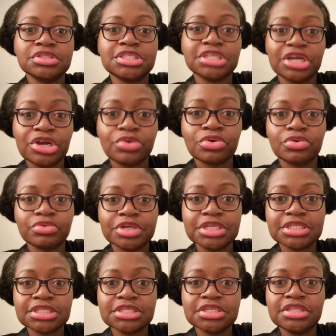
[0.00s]

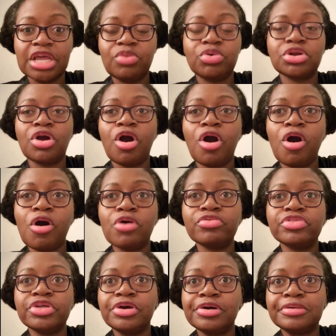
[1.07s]
terrorists. They would
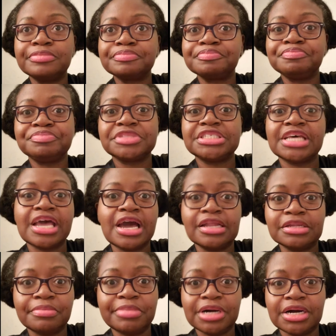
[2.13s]
call them
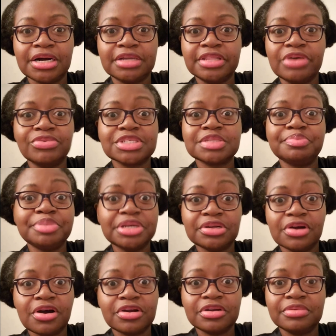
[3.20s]
Taliban. They would spit
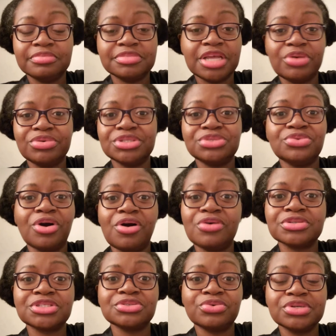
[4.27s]
on them. They would do
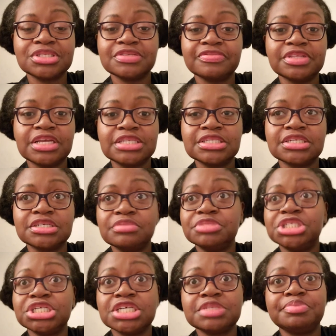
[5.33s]
all sorts of things to them
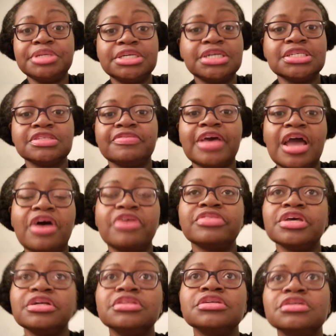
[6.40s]
just because of how
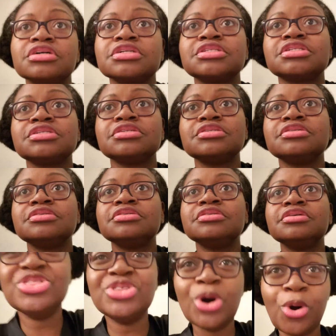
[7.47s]
they looked.
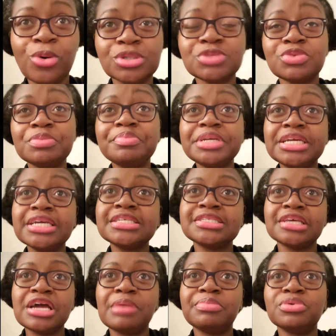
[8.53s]
Those would be
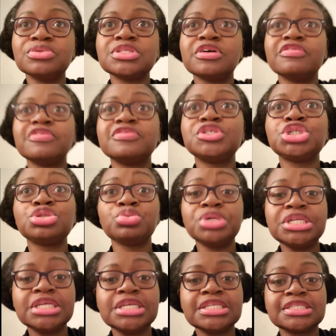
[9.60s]
examples of
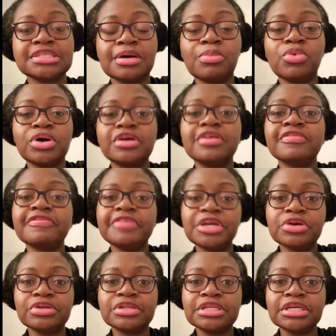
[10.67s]
treating someone
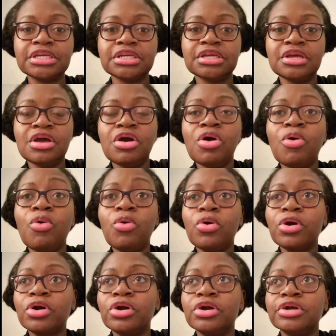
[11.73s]
unfairly
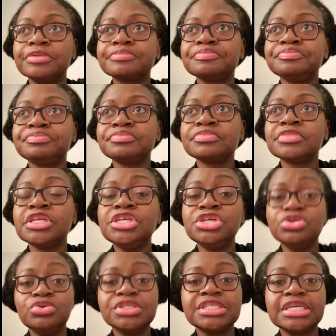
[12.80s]
or
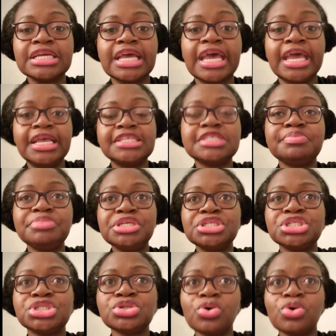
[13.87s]
using hate speech